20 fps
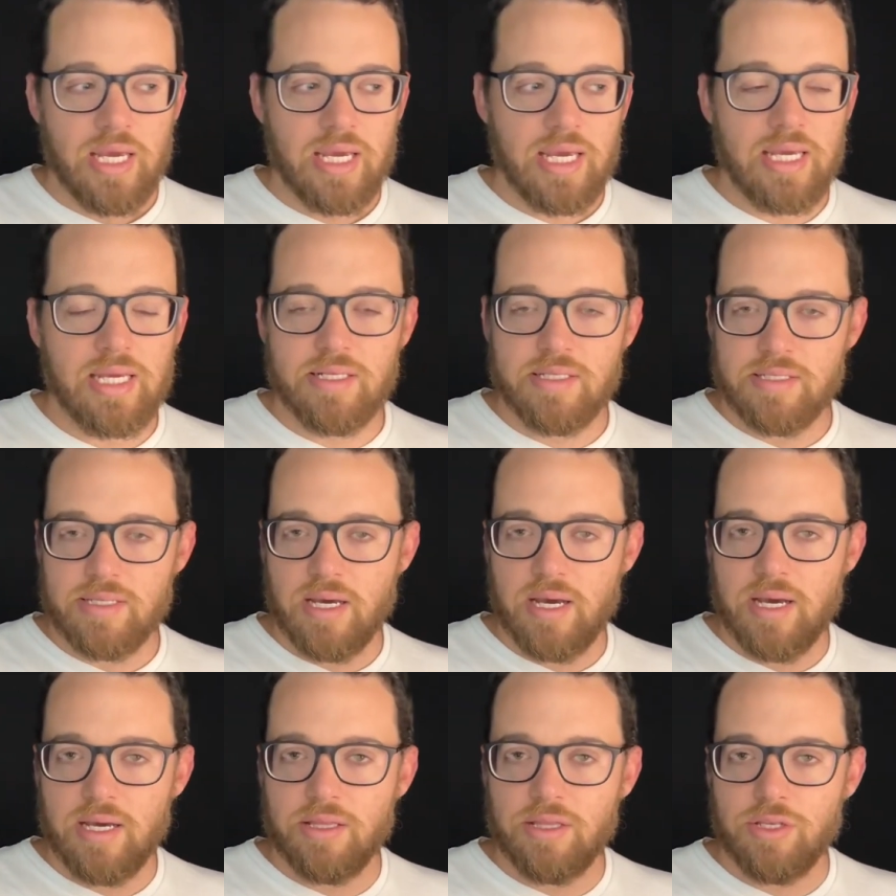
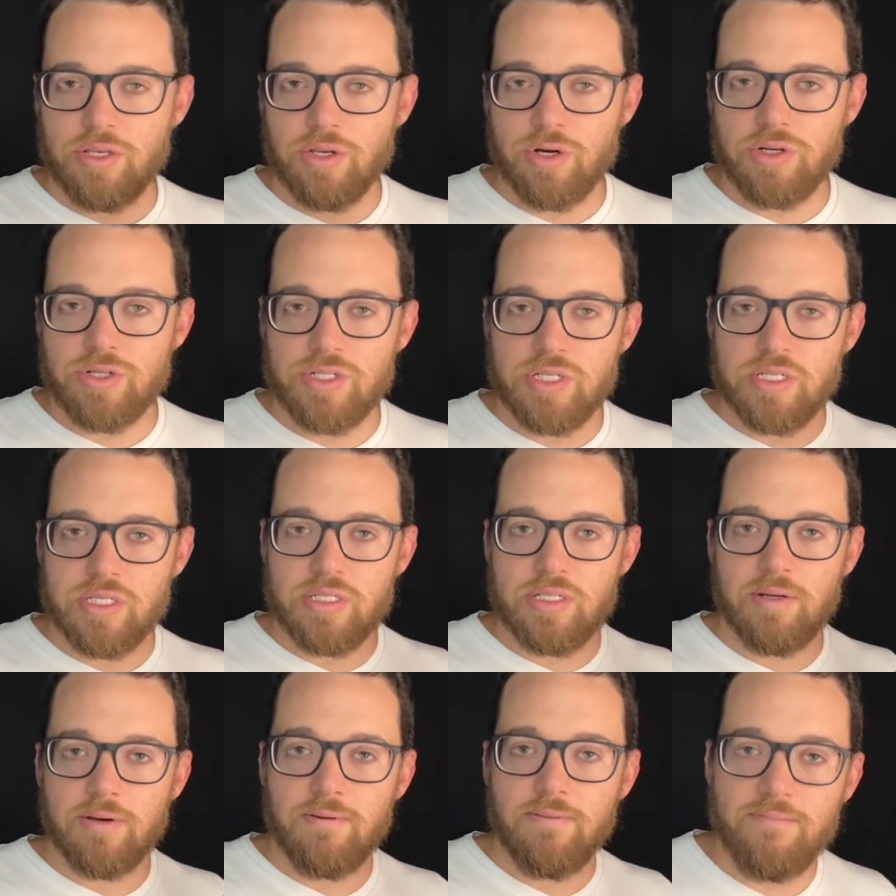inside the
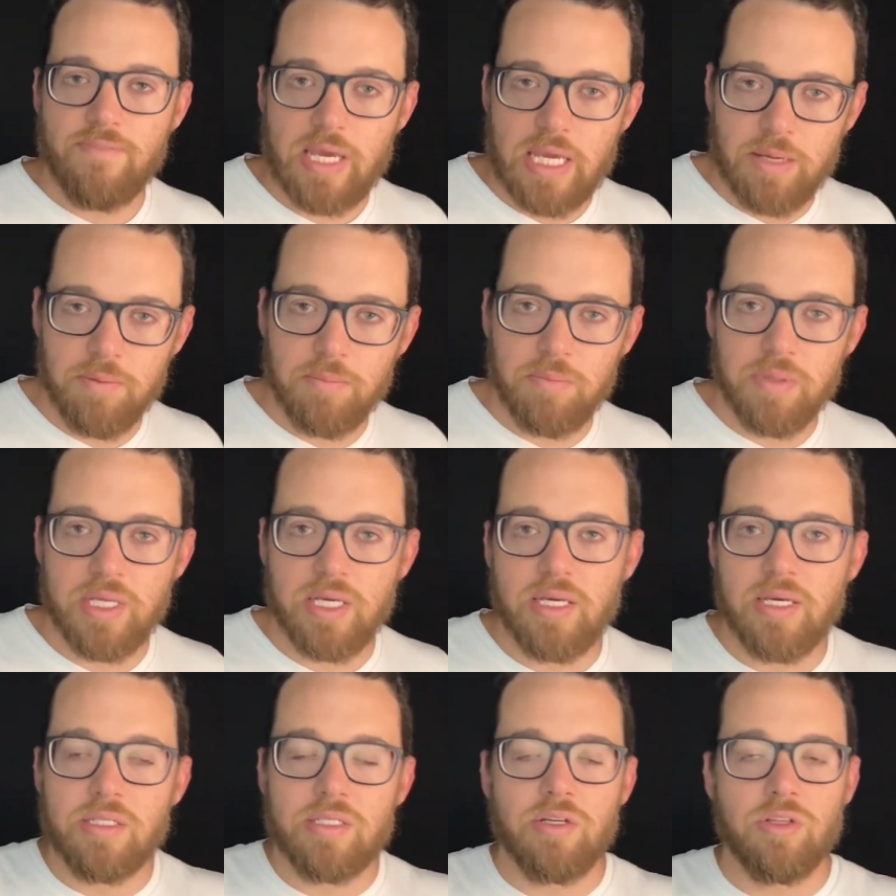narcissistic
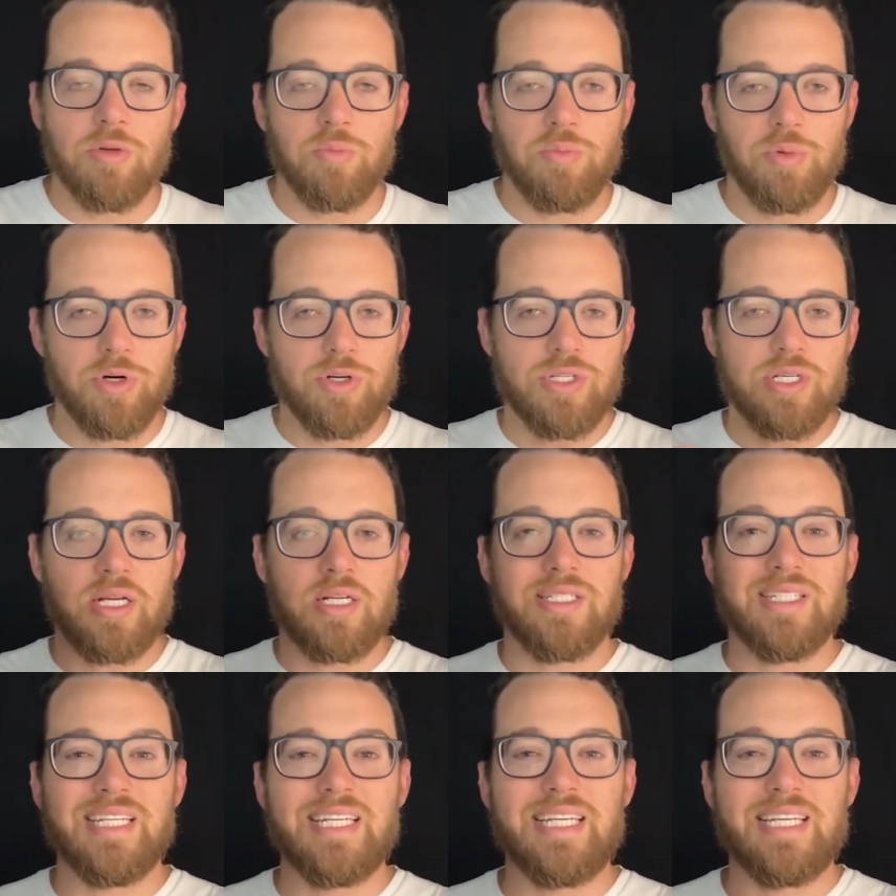family until the person
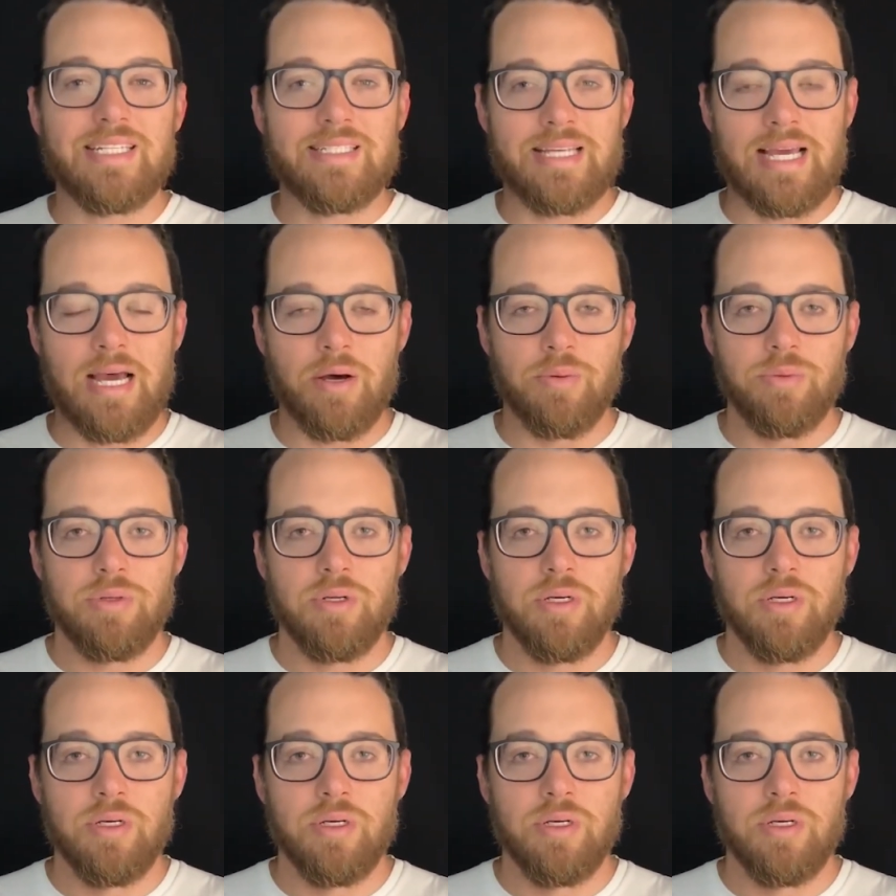actually gets out